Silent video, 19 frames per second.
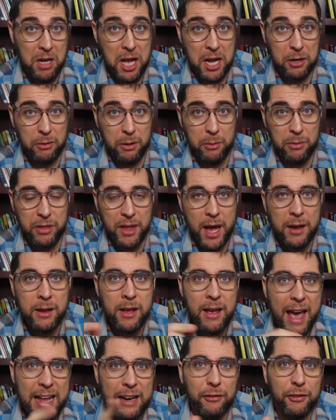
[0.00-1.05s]
I agree with that.
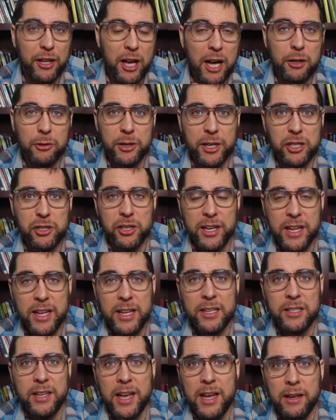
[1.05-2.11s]
And if the contradiction
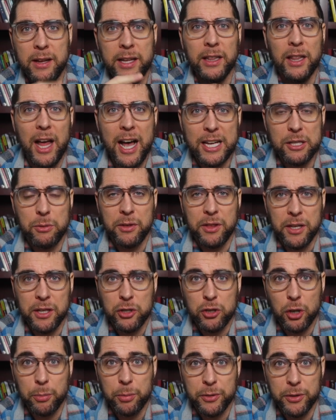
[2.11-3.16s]
is, it, it lies with the
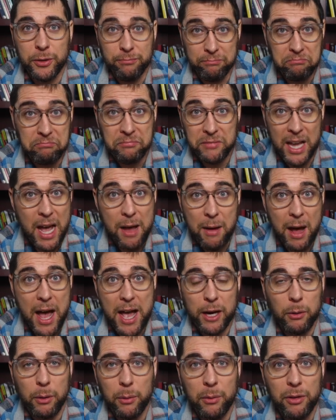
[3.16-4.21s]
interpreter. Yeah,
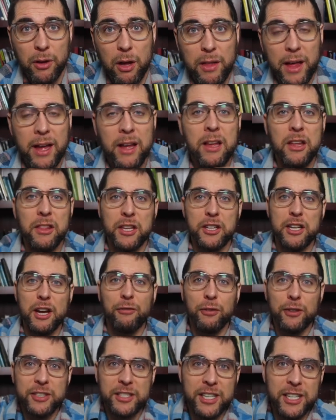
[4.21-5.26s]
I agree with all that. The
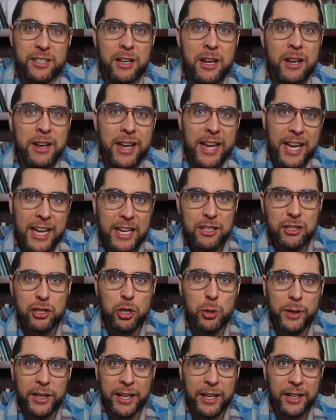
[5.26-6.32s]
difference is he's
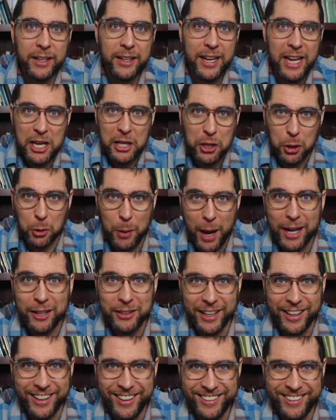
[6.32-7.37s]
doing it incorrectly.